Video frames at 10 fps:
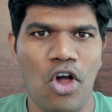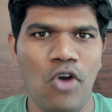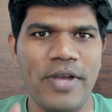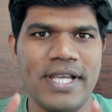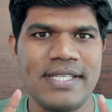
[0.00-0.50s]

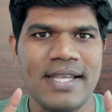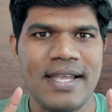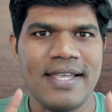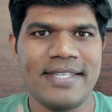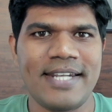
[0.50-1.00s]
Always
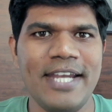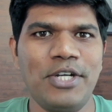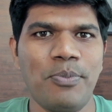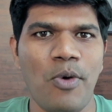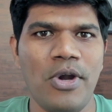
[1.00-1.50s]

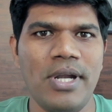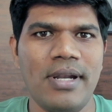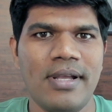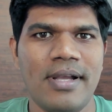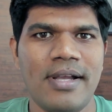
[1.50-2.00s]
straight to point
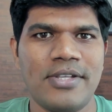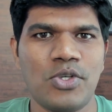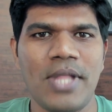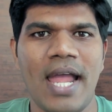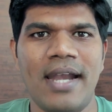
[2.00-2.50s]

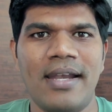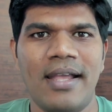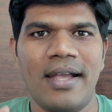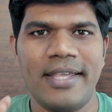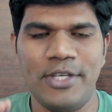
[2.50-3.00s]
so that
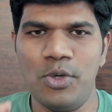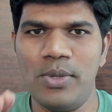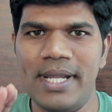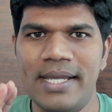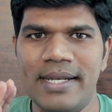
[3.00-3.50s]
you
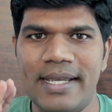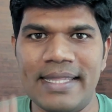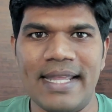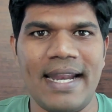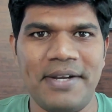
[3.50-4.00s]
learn
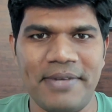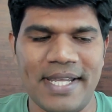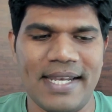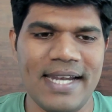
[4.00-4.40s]
in the right way.